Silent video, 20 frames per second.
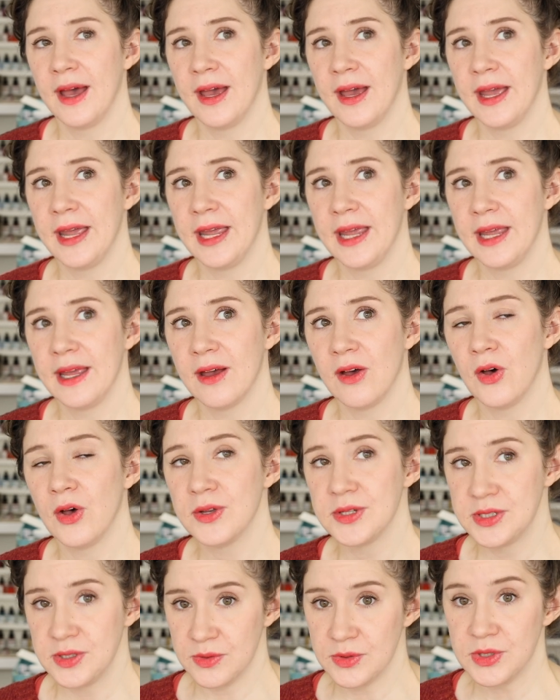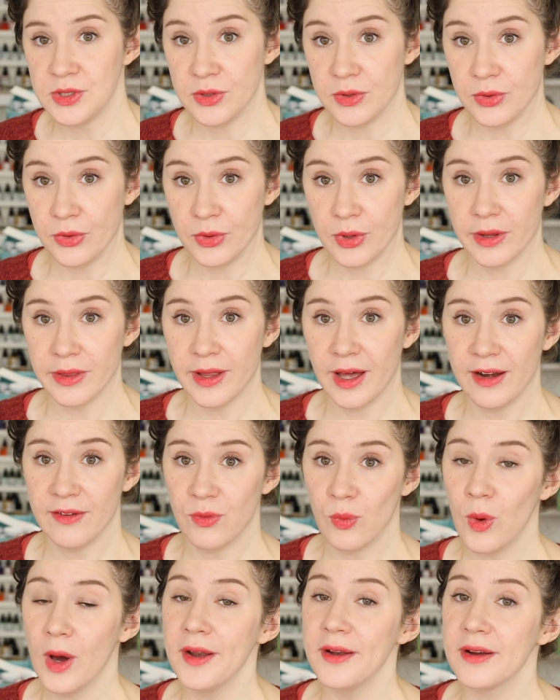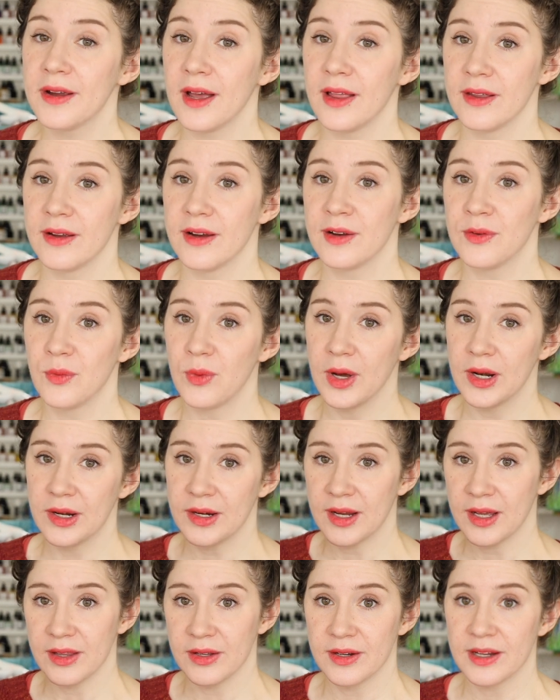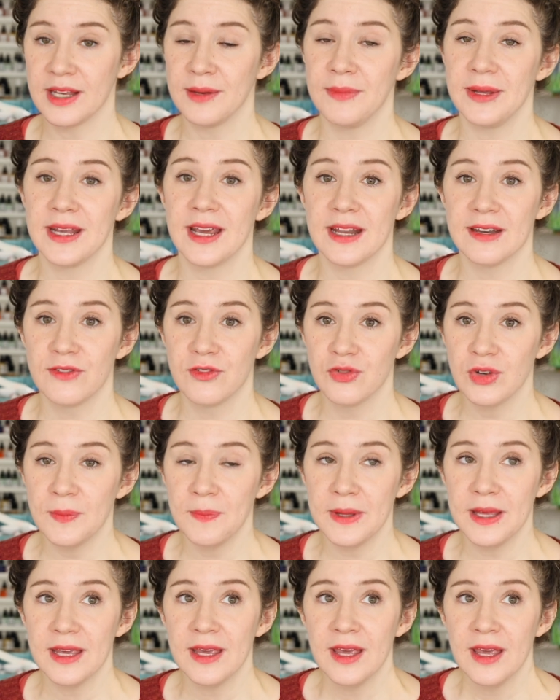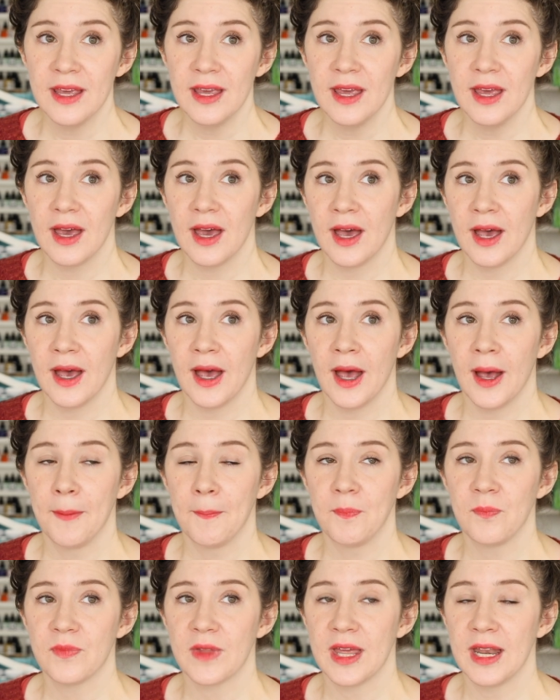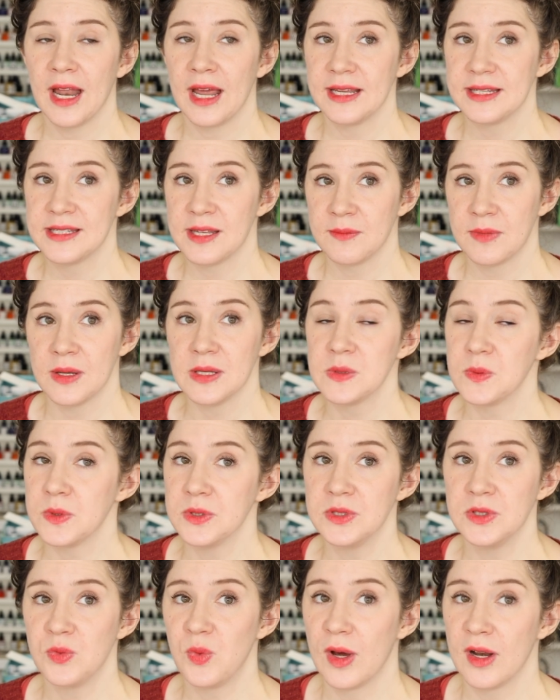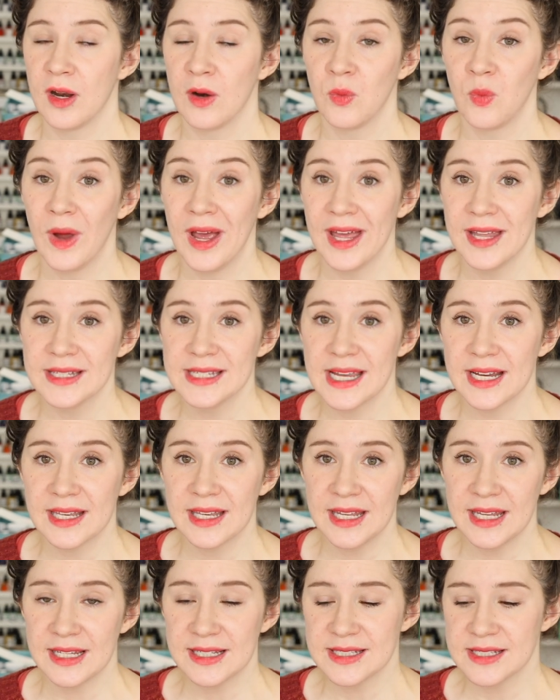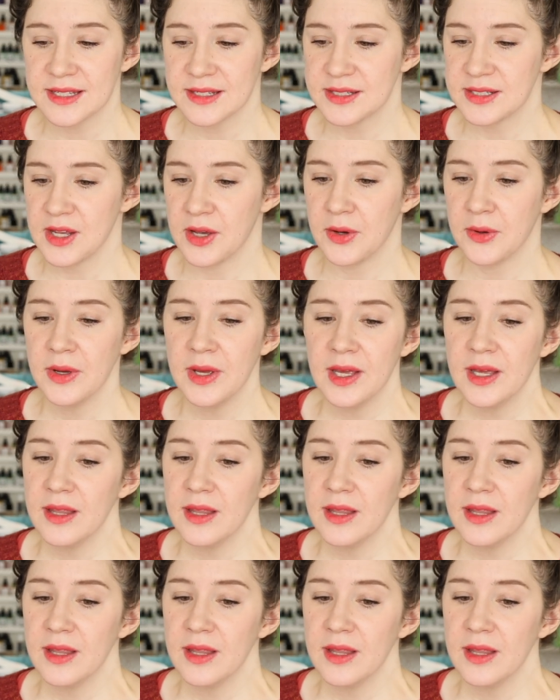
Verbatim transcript: I also do a lot of watercolor, and watercolor can be kind of drippy, um, and I sometimes will do wet on wet techniques. So